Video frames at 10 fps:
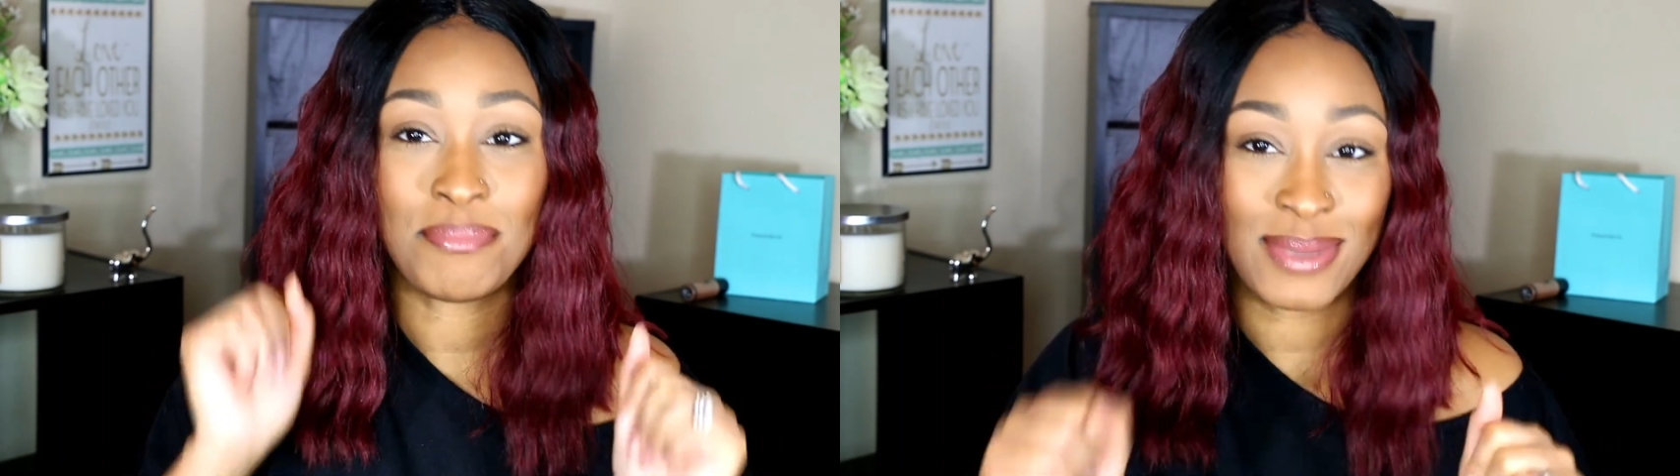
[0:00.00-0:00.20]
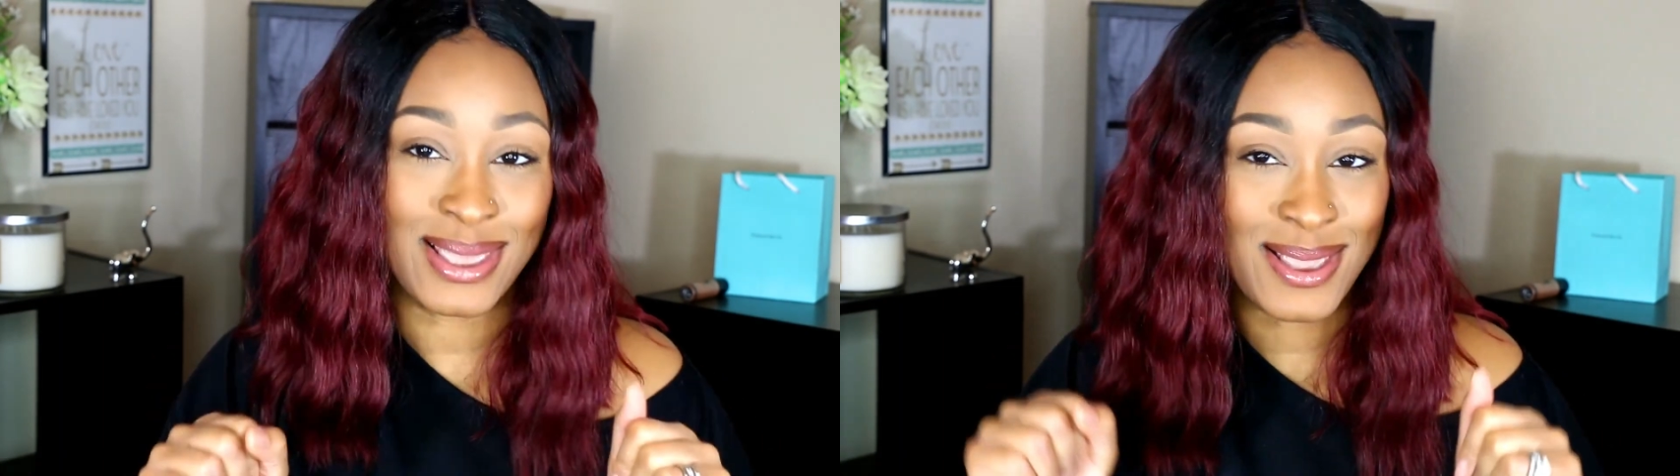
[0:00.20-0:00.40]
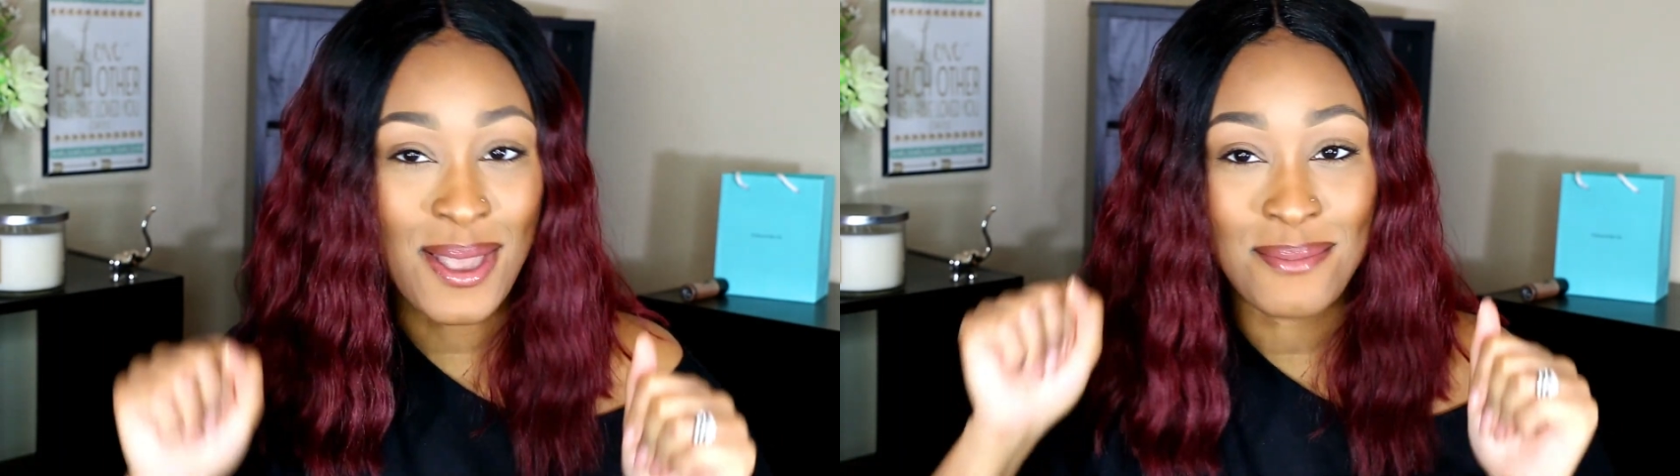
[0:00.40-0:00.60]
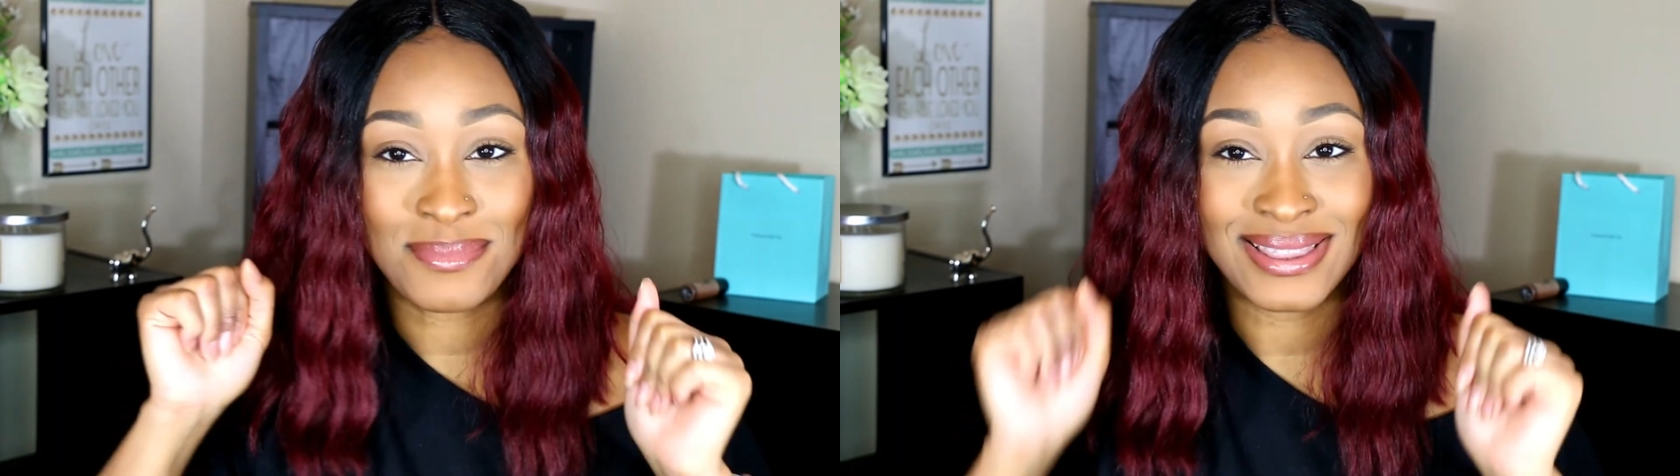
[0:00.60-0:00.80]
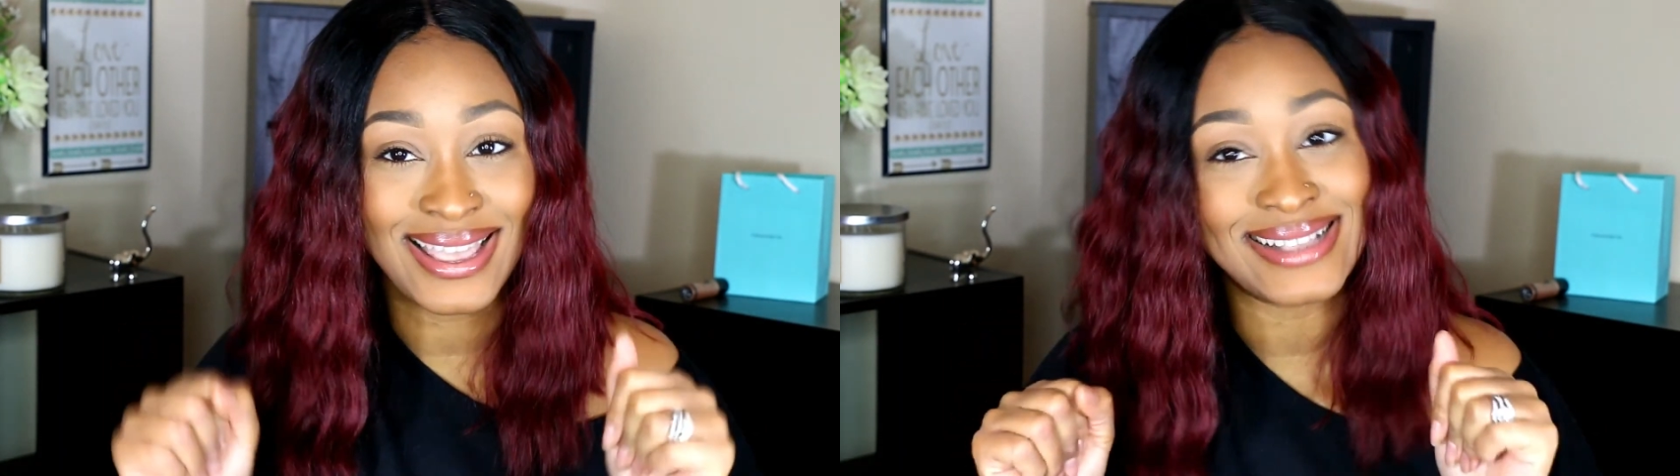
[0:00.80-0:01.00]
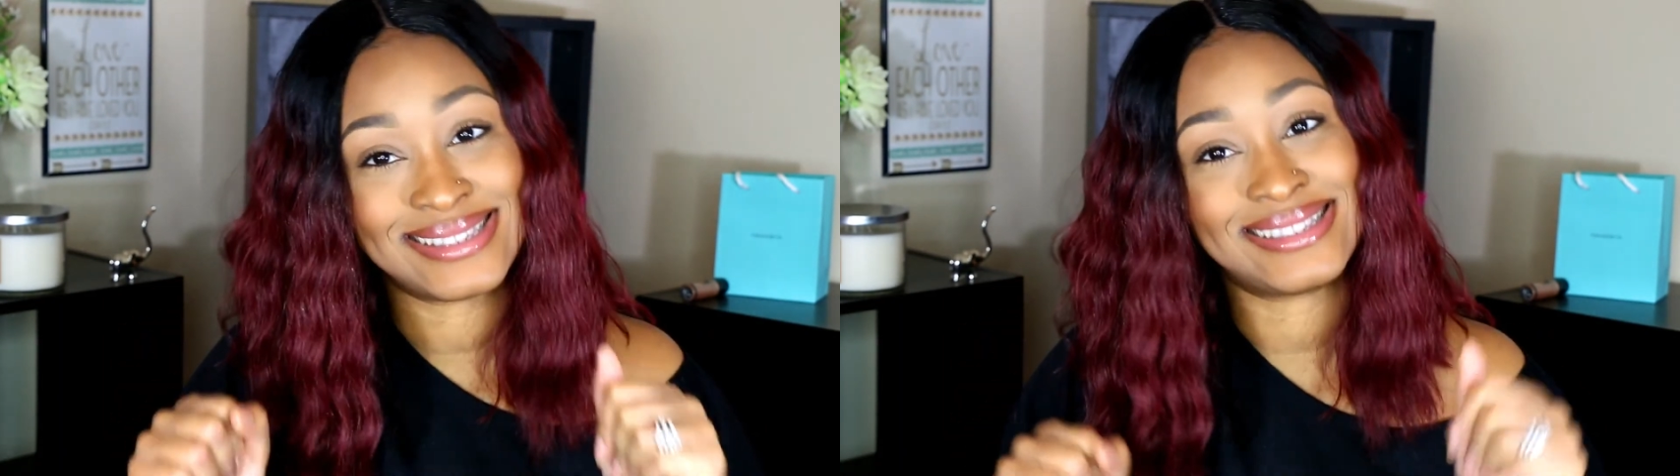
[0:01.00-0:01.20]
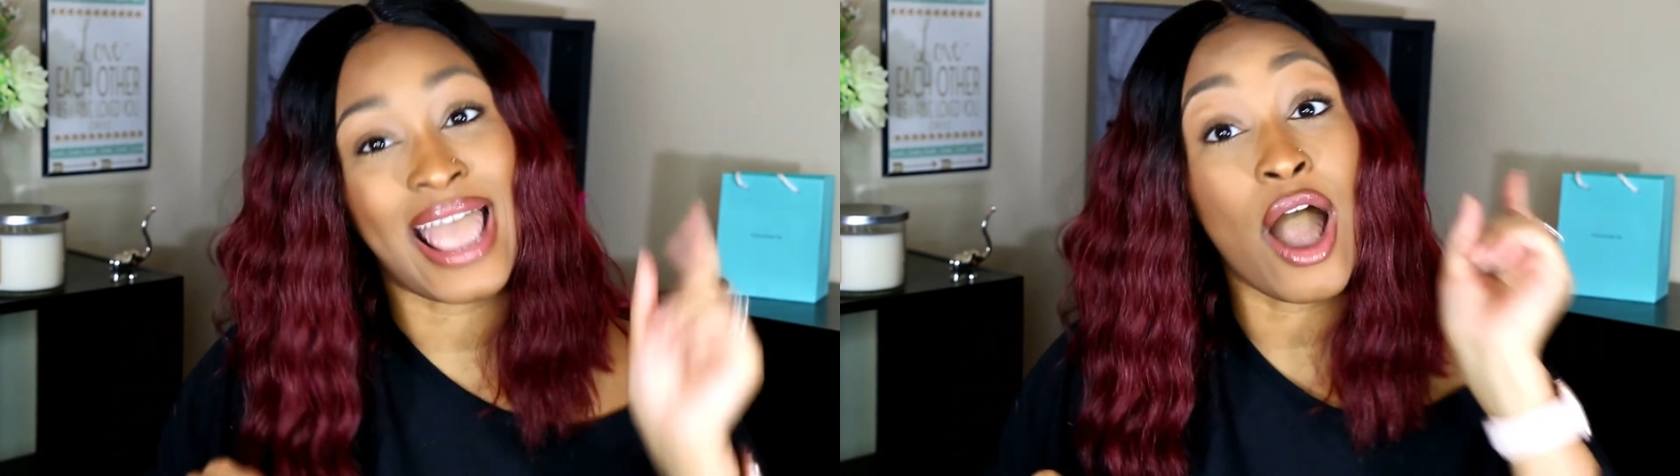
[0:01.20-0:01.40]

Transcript: Be blessed.